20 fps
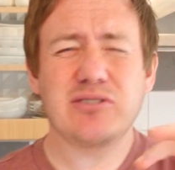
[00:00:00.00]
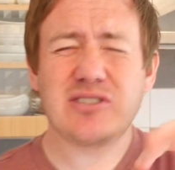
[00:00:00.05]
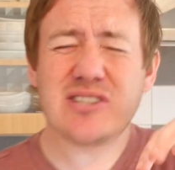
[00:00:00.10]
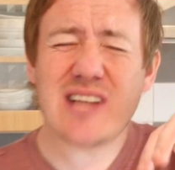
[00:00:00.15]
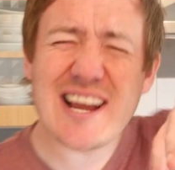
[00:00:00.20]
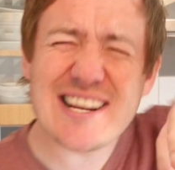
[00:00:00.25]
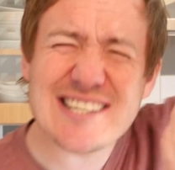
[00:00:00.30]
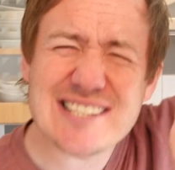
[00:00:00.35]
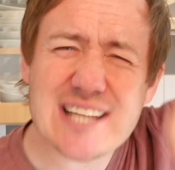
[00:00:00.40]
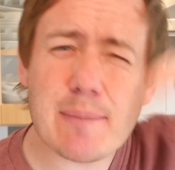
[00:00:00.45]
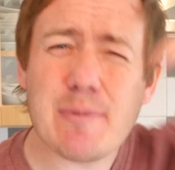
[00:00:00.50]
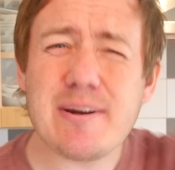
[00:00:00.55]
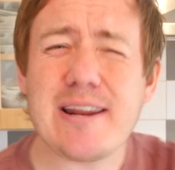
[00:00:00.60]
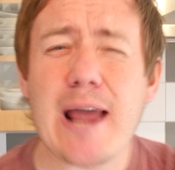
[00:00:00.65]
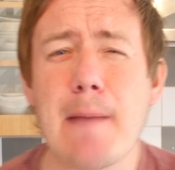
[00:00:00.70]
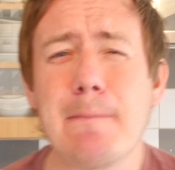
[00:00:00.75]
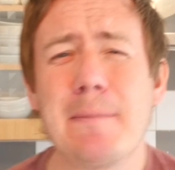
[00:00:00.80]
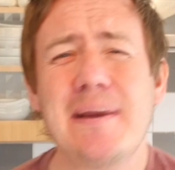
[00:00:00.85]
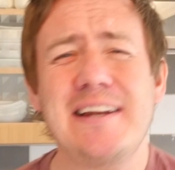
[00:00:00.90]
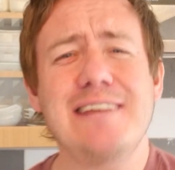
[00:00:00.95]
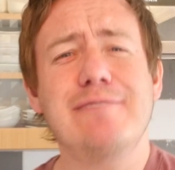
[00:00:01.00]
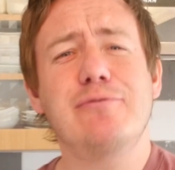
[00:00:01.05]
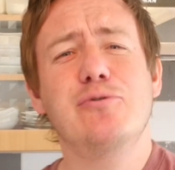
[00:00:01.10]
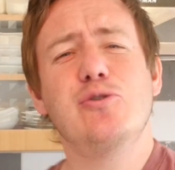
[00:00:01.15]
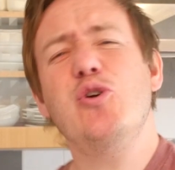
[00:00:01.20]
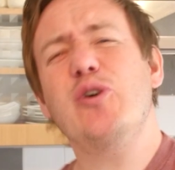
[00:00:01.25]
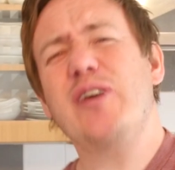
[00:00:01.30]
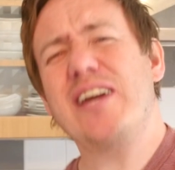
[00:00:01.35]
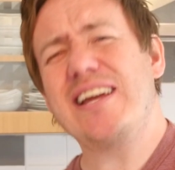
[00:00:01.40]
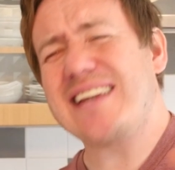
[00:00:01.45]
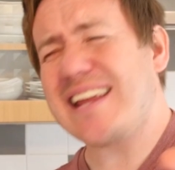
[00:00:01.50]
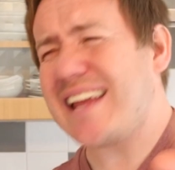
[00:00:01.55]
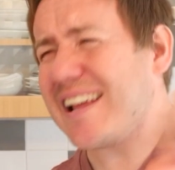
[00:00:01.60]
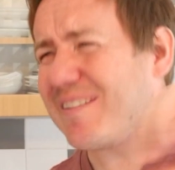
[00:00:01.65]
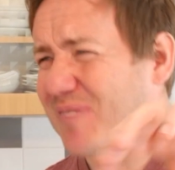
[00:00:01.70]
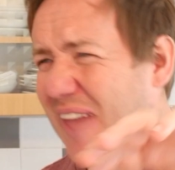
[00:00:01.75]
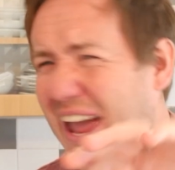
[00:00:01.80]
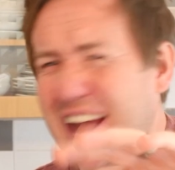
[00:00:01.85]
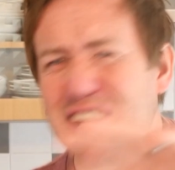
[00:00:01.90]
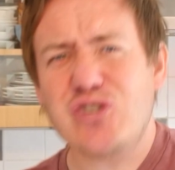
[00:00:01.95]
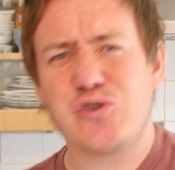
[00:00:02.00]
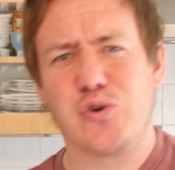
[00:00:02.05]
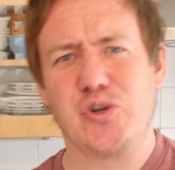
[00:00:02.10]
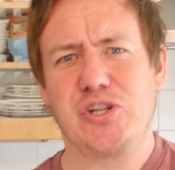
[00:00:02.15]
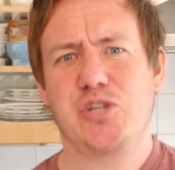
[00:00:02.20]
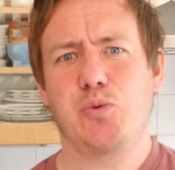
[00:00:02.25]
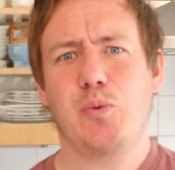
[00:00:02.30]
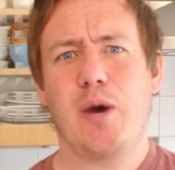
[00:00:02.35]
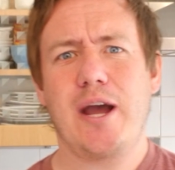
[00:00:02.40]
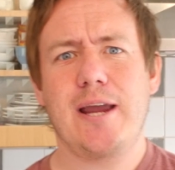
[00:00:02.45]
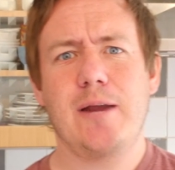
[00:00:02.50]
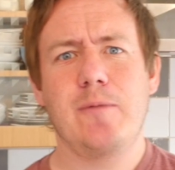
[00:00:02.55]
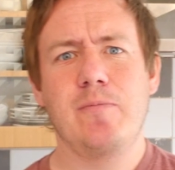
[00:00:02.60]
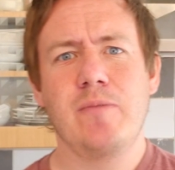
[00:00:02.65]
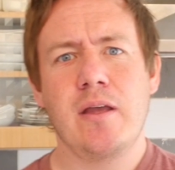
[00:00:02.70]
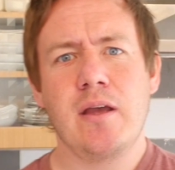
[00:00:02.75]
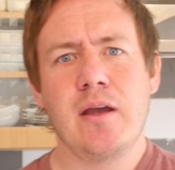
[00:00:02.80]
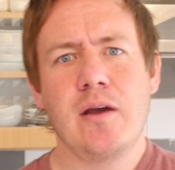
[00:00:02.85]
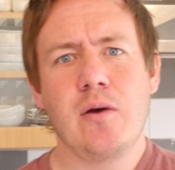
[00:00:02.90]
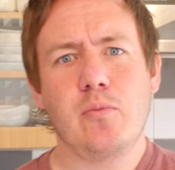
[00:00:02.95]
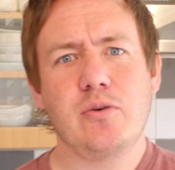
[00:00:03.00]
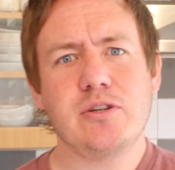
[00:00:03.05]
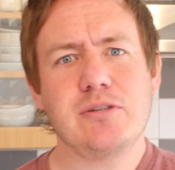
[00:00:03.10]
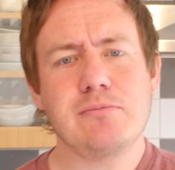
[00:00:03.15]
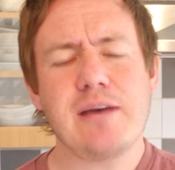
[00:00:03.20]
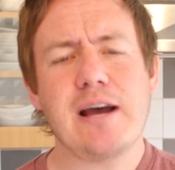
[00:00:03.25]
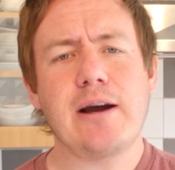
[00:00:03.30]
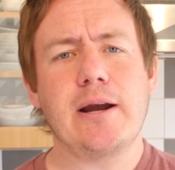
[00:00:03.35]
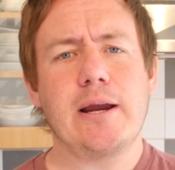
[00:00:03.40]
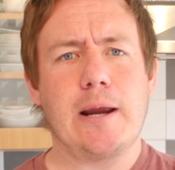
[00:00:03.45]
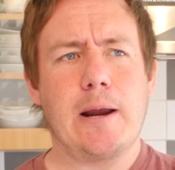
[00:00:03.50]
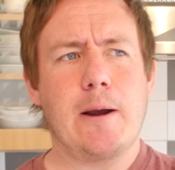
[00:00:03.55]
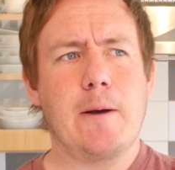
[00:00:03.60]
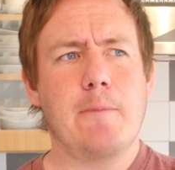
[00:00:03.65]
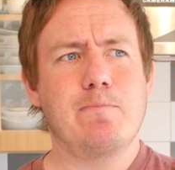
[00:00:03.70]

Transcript: so that intimidating medieval looking entranceway was mate,